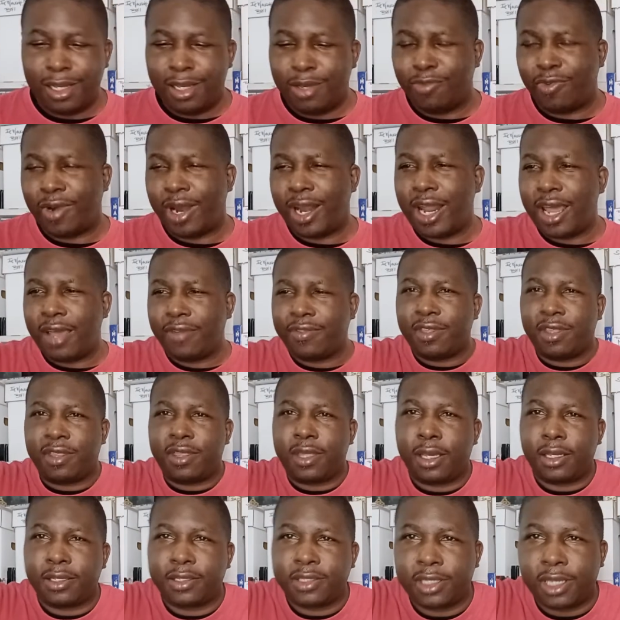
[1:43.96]
Right after
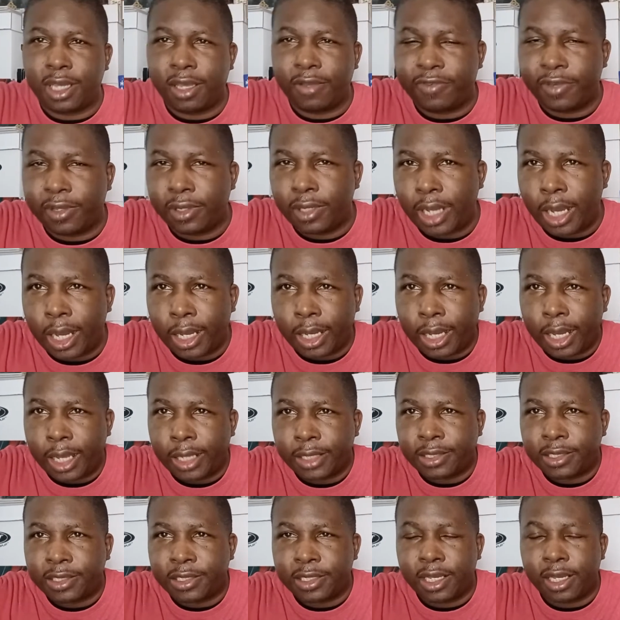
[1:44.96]
Thanksgiving, I
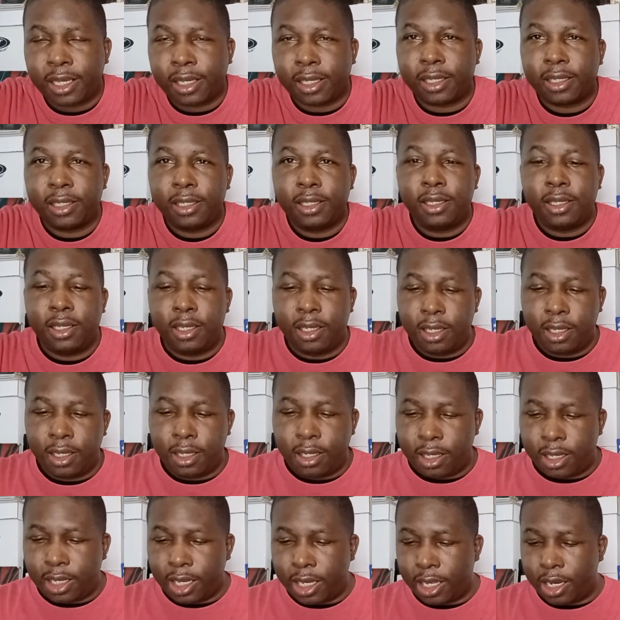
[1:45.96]
got sick,
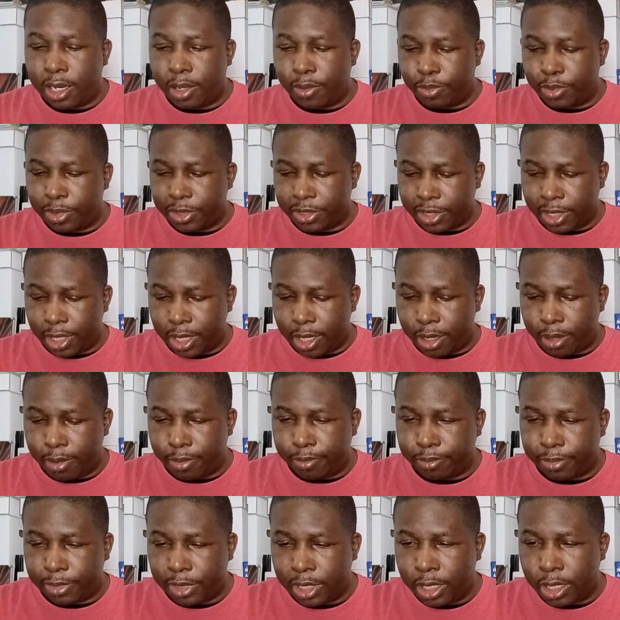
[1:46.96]
and it was
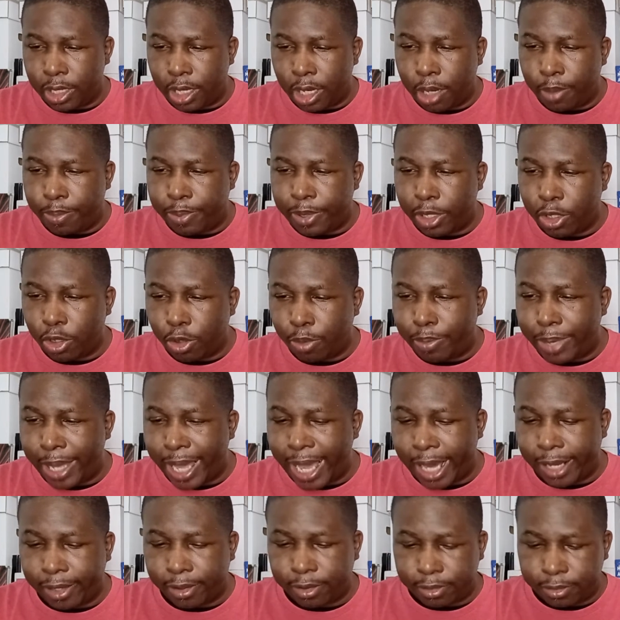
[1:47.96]
an uphill
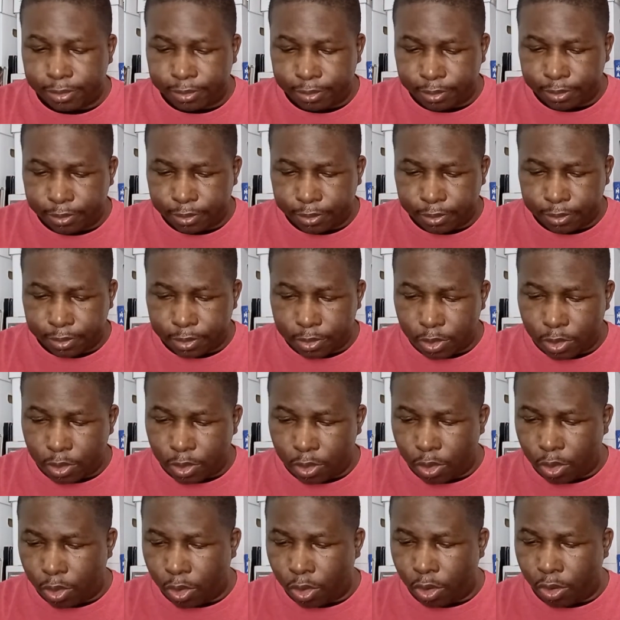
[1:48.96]
battle
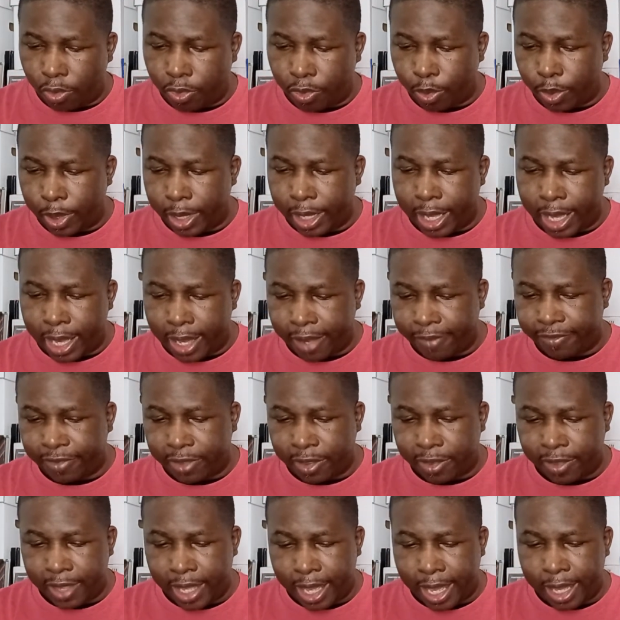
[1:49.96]
all the way
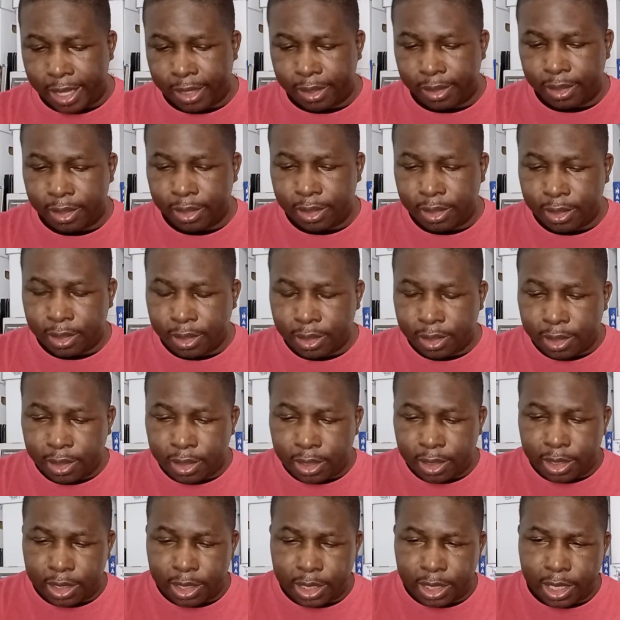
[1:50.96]
after that.
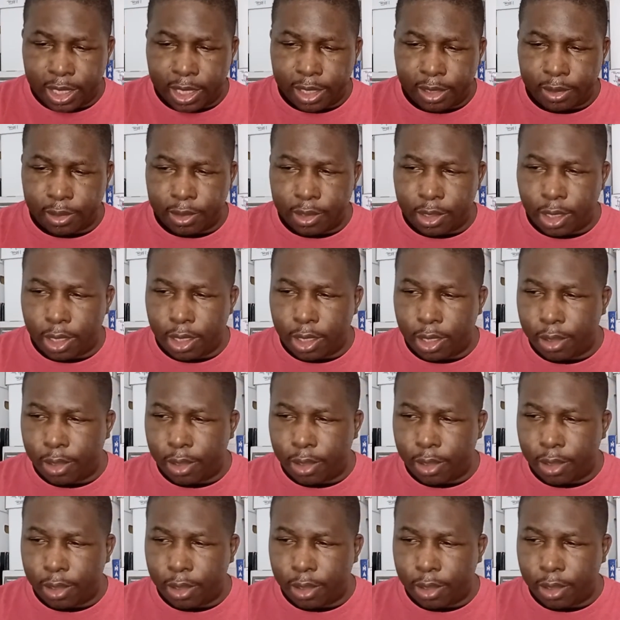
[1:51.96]
He didn't